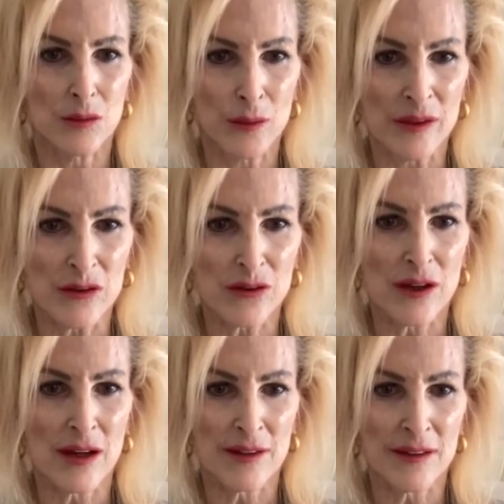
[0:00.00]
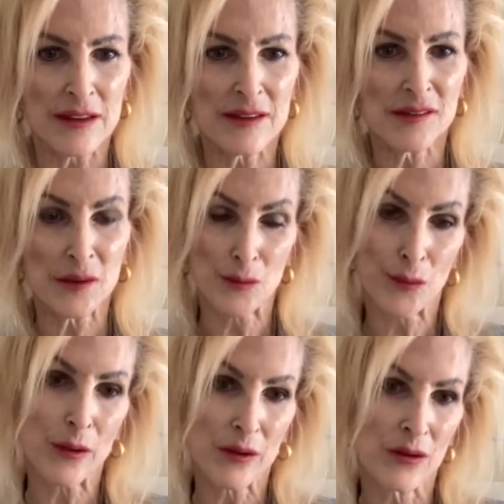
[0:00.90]
which i think is
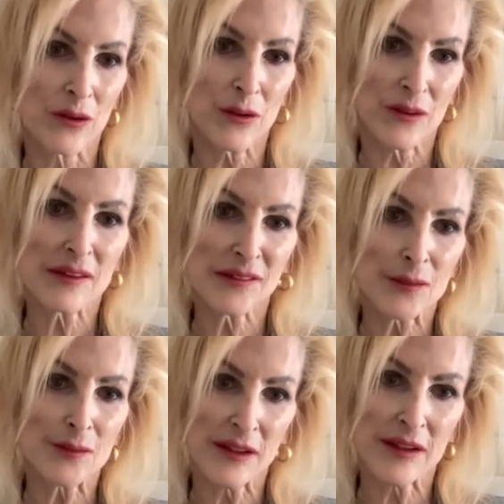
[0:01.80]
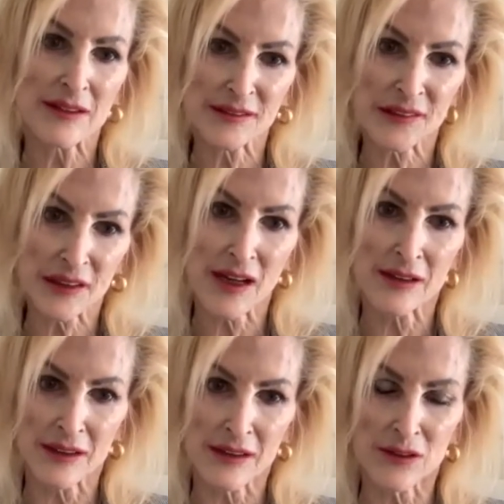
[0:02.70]
important too that's something else that i
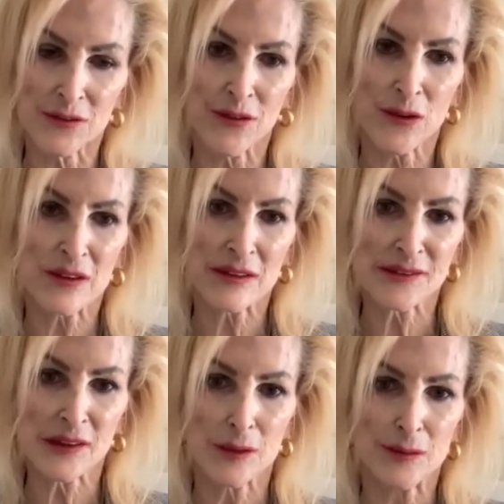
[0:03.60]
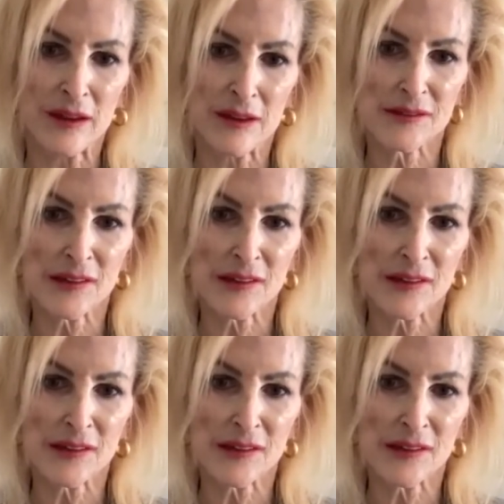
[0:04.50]
like to focus on because